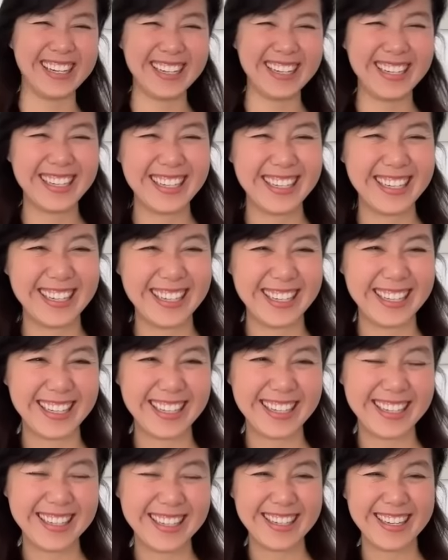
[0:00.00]

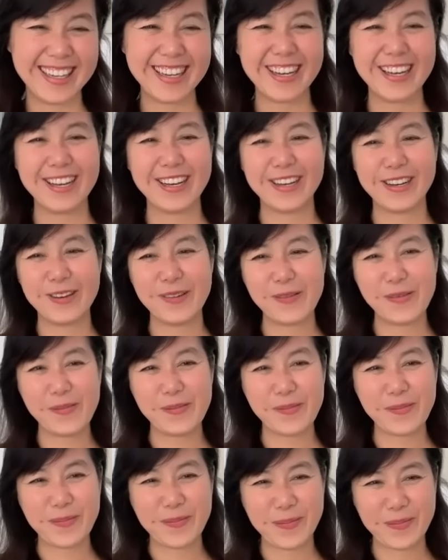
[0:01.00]

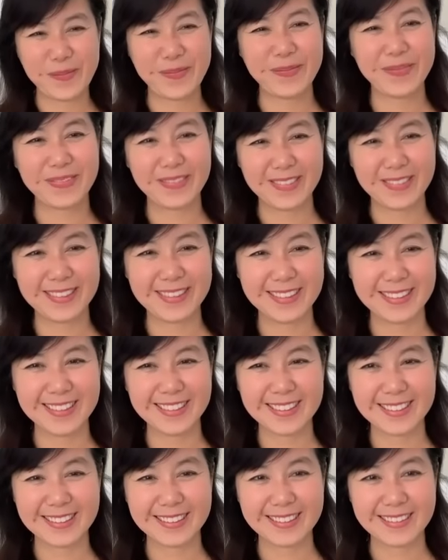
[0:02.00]

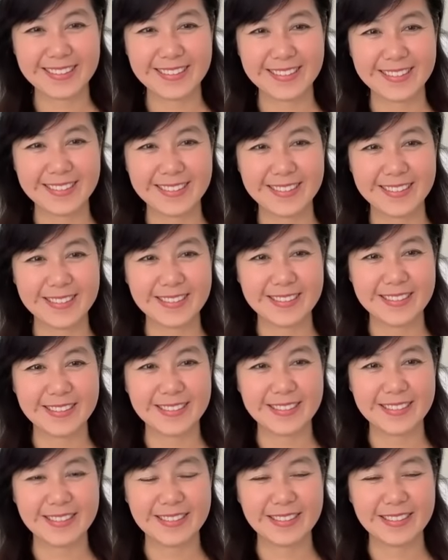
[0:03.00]

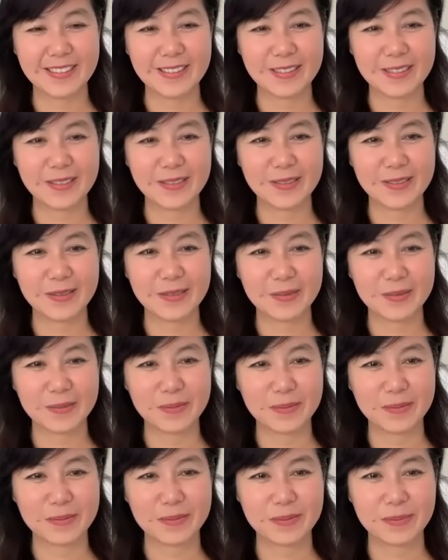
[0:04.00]

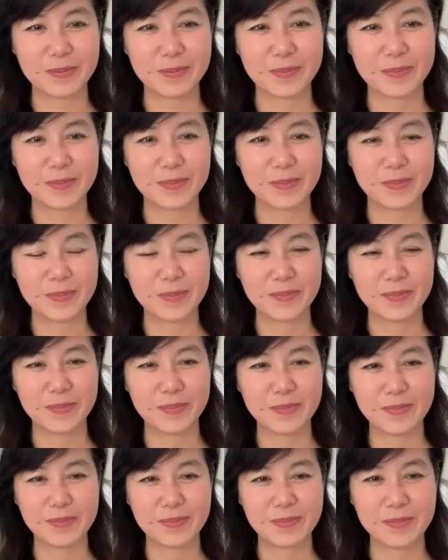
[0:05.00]

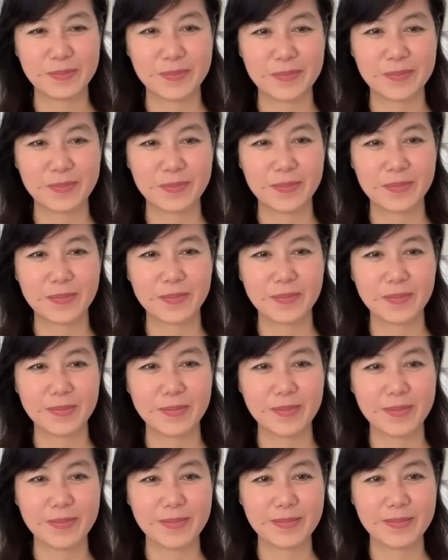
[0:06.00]

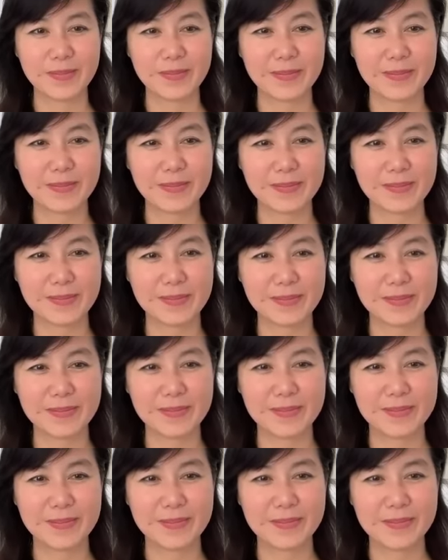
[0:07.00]
No words are spoken by the person on screen.